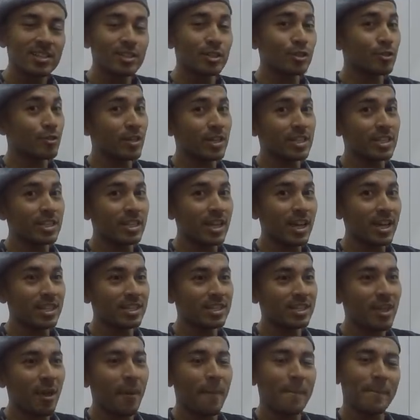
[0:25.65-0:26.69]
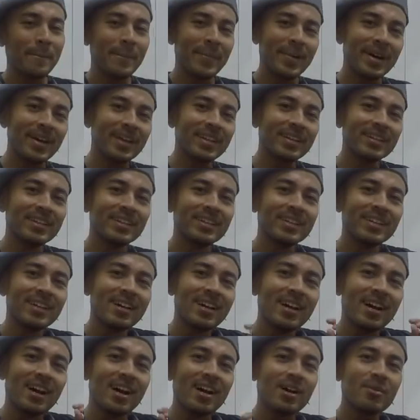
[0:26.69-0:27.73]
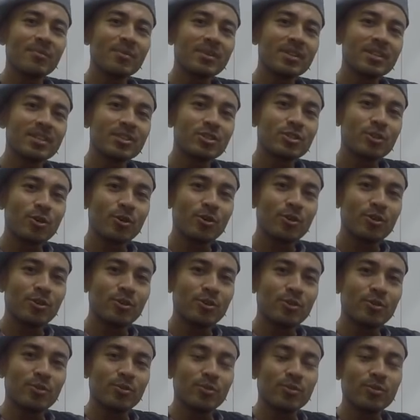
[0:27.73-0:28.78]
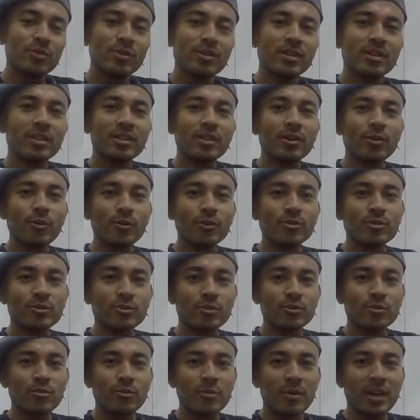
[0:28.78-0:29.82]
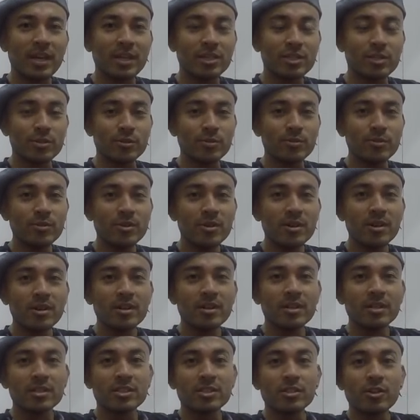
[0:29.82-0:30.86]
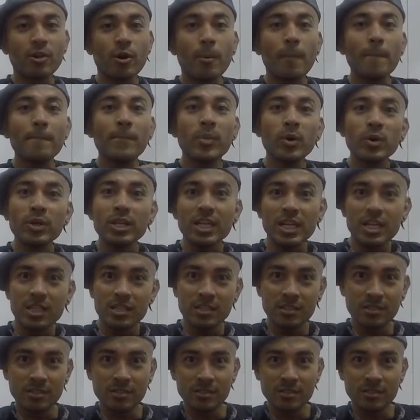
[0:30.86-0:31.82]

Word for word: It's crazy dance, but I'm gonna show you the old school way too. It's called boogie.